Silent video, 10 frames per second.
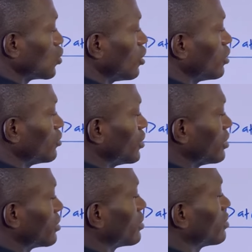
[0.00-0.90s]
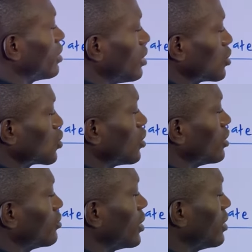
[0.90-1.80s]
200 or
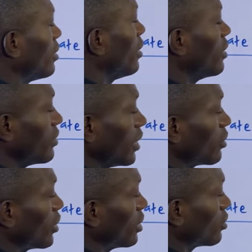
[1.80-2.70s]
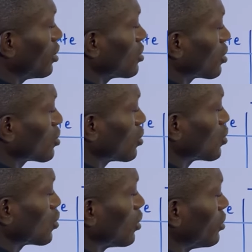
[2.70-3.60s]
200, a creditor is also
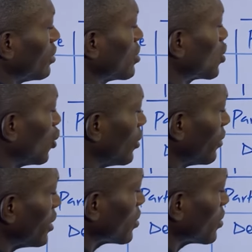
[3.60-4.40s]
200. So in this